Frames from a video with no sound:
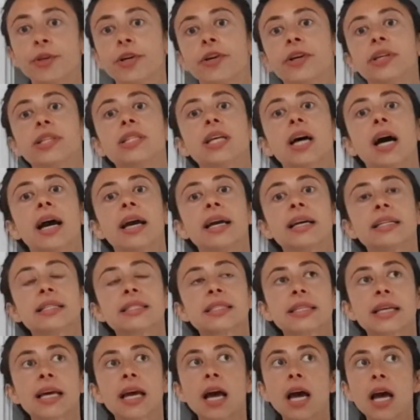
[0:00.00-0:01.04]
pure diet
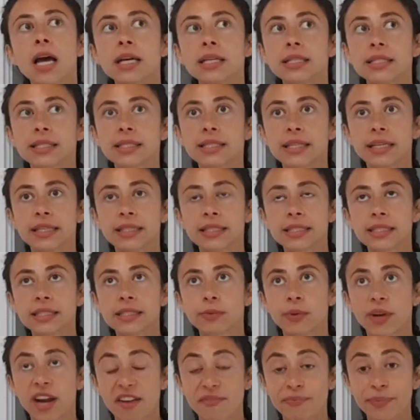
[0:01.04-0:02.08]
since,
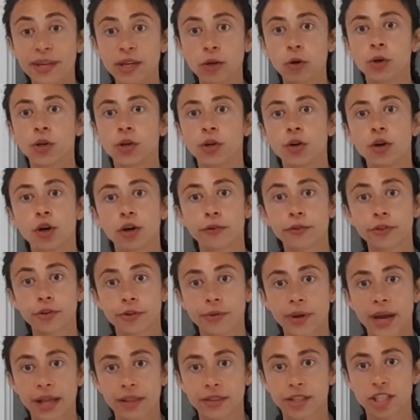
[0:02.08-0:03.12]
well, I've been on and off
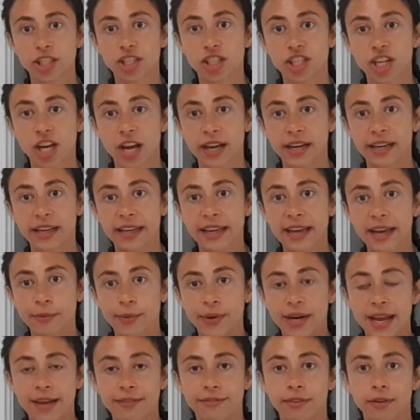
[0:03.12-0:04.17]
throughout this journey
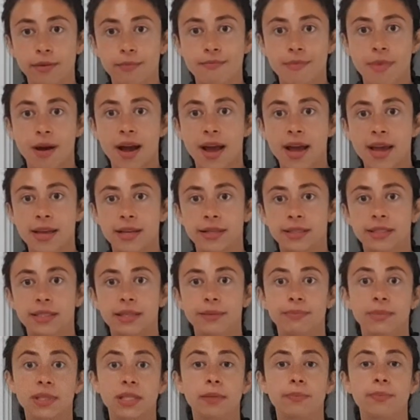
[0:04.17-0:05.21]
whenever my
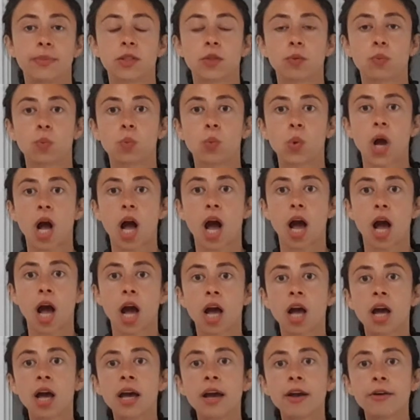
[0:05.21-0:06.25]
symptoms were
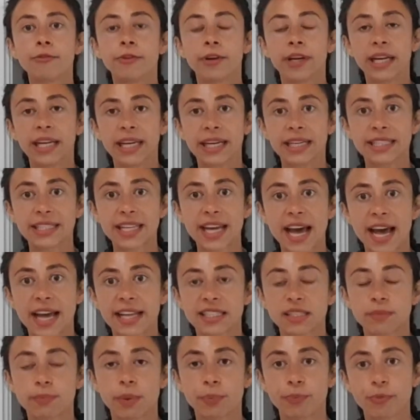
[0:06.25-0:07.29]
really intense,
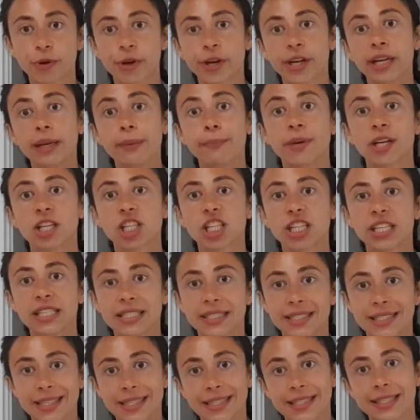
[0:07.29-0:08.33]
but pretty much
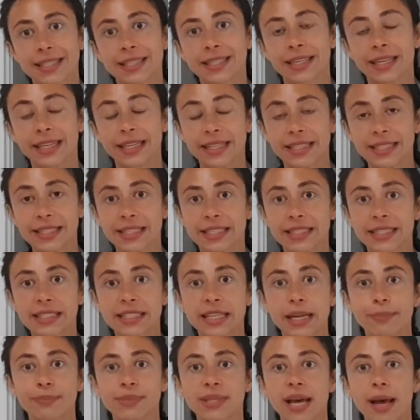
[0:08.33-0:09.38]
consistently since
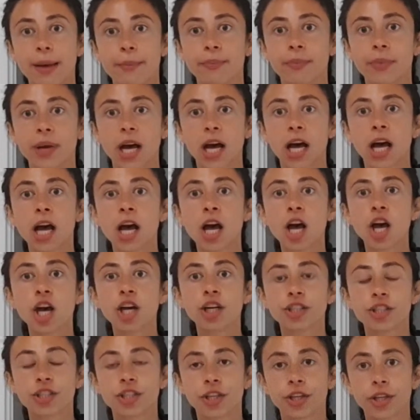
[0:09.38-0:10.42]
September
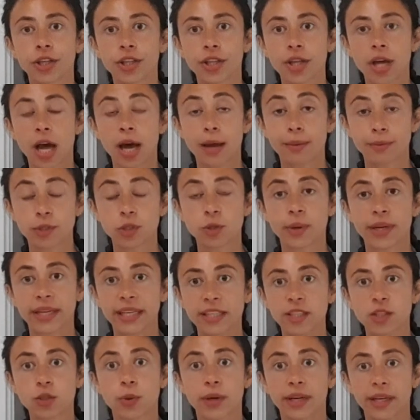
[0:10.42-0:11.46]

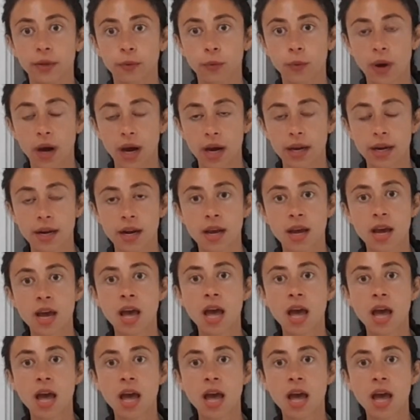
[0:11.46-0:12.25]
2021,